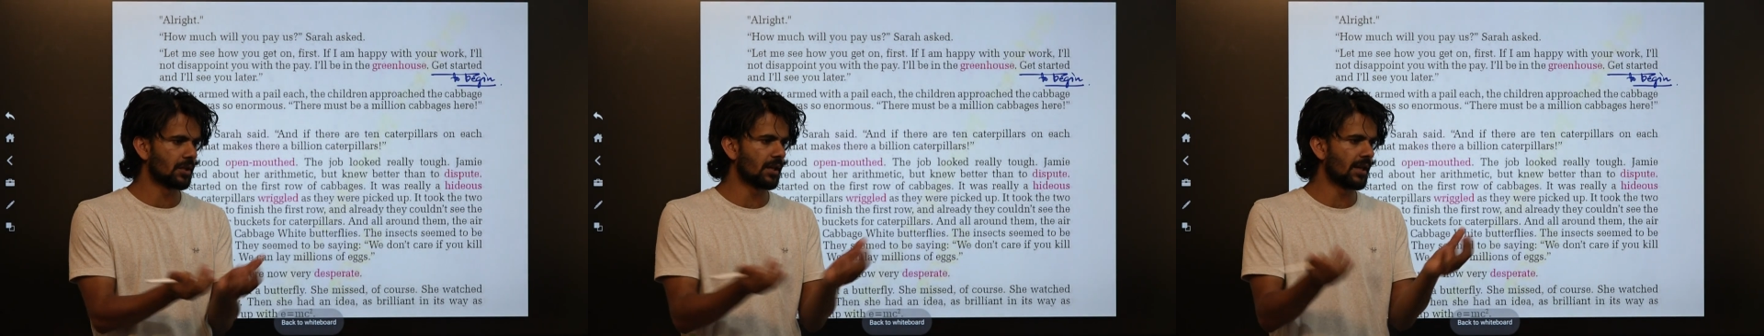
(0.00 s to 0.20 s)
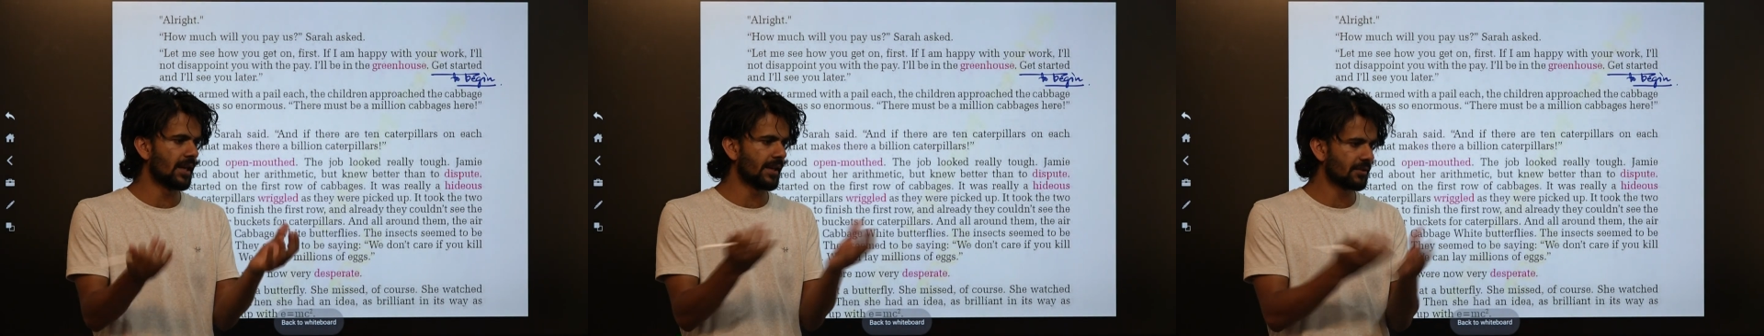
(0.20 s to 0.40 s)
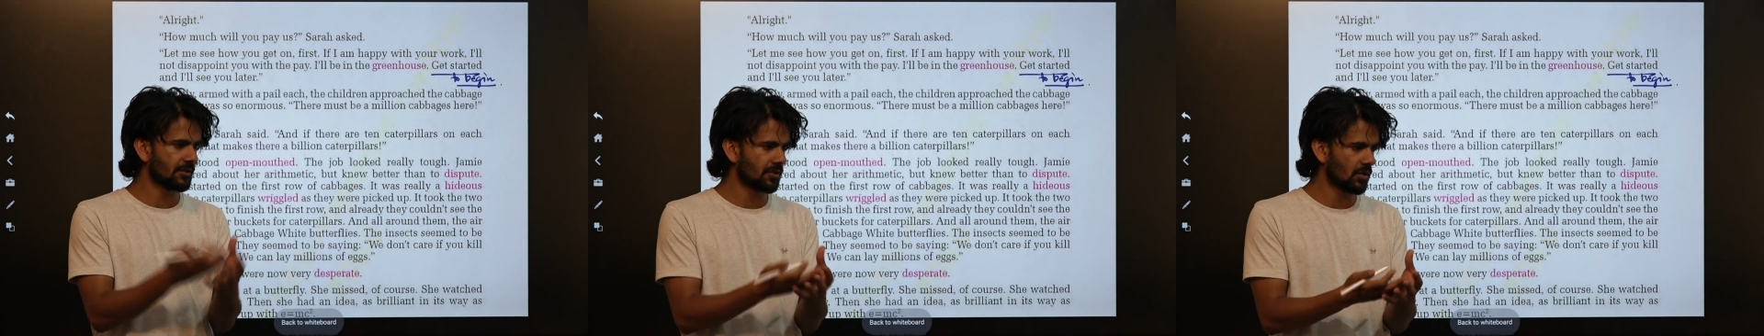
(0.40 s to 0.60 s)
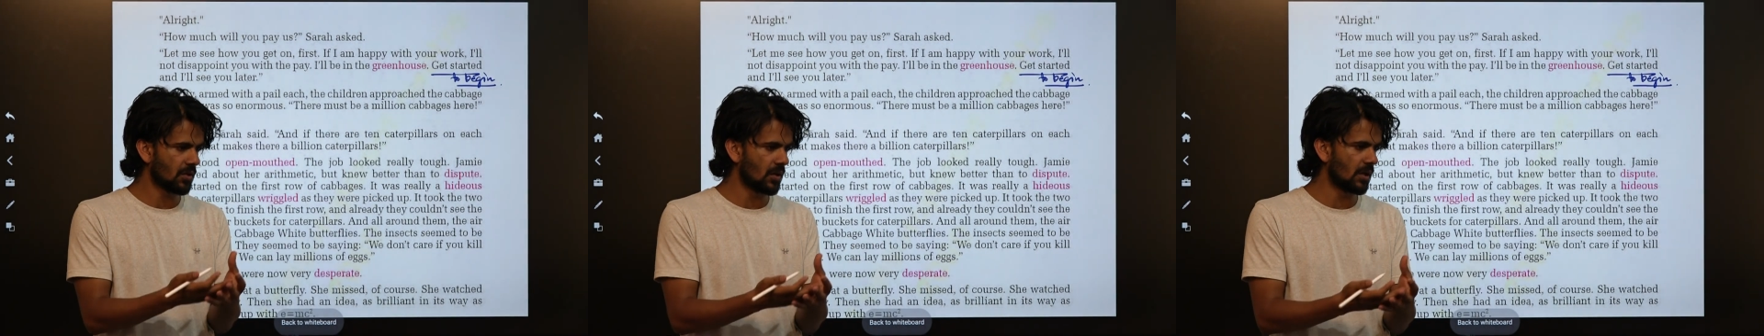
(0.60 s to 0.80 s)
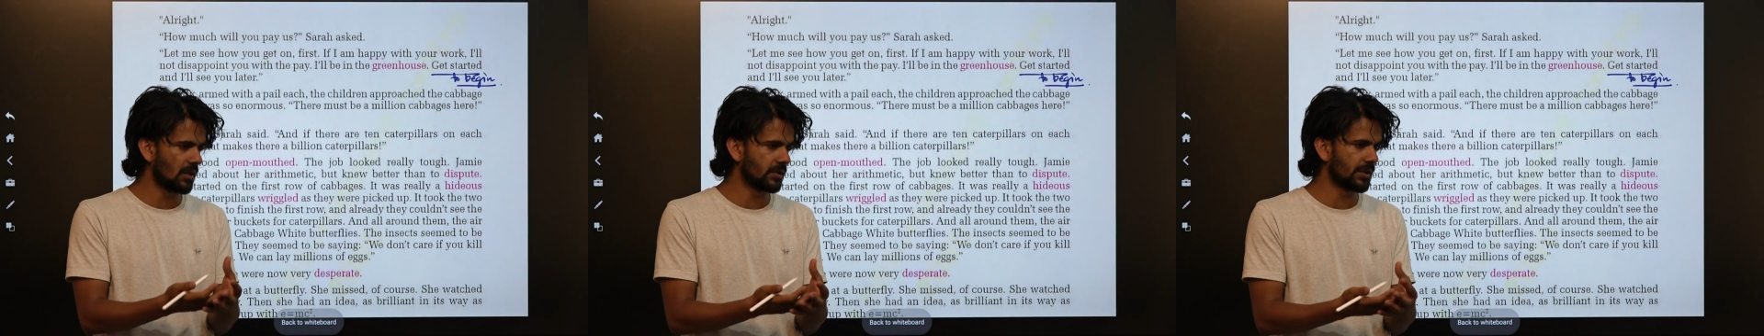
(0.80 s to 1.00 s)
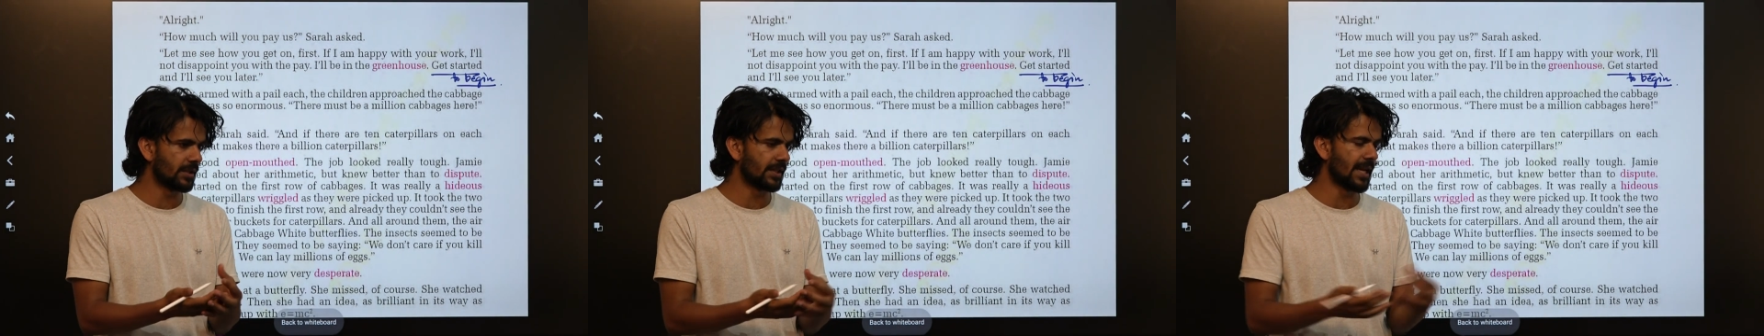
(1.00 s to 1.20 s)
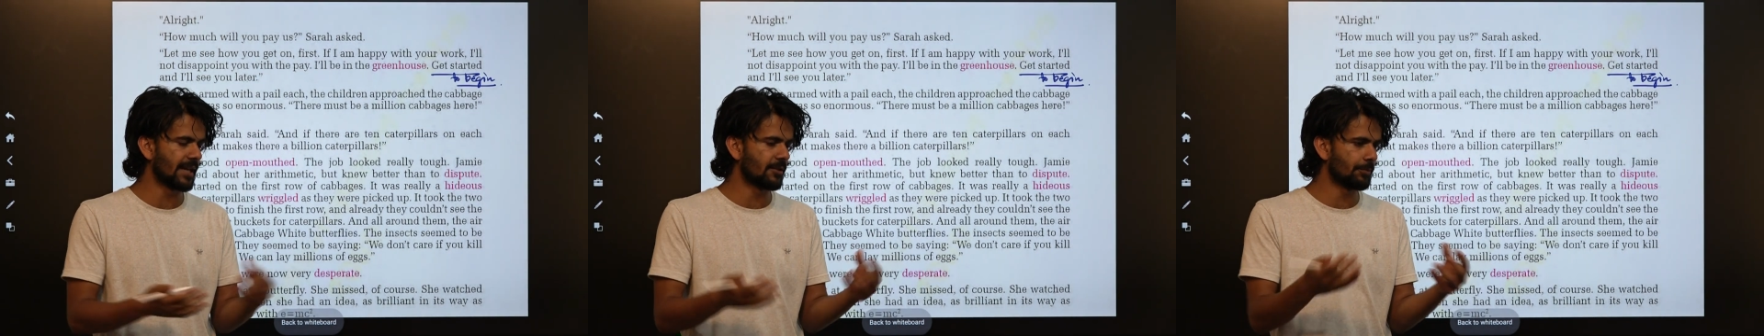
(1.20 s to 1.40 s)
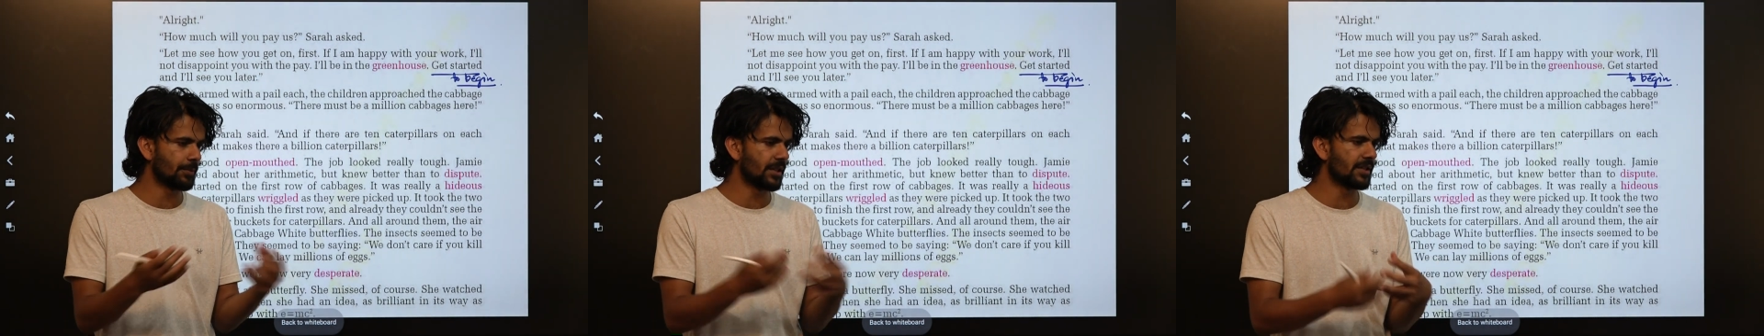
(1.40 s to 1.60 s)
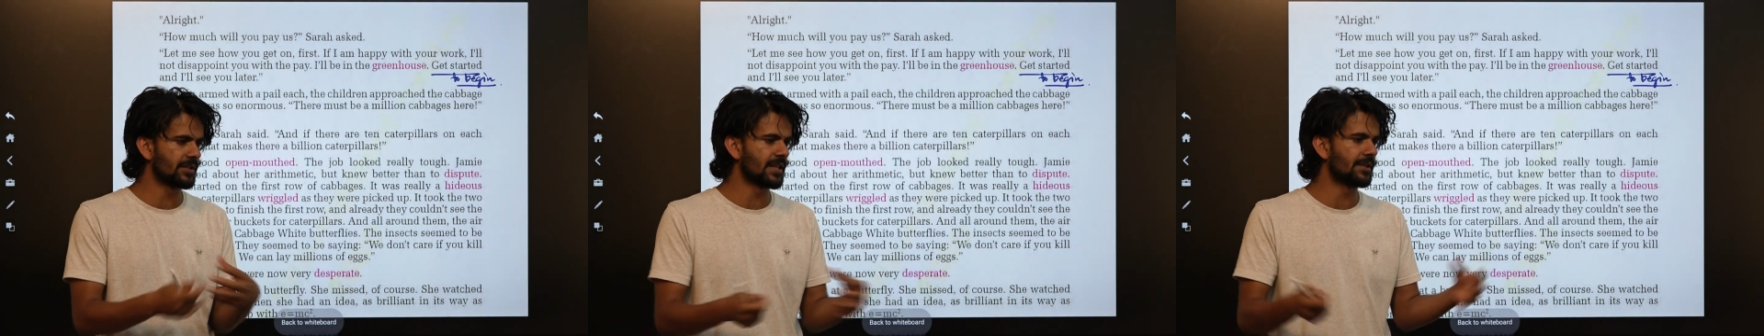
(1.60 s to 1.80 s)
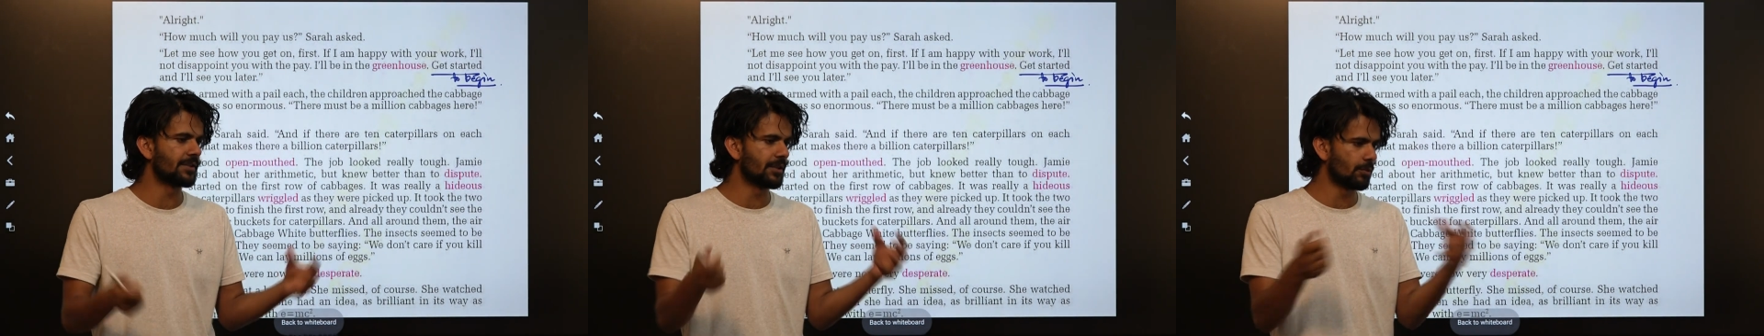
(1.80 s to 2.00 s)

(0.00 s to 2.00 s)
caterpillars and they would put it, right?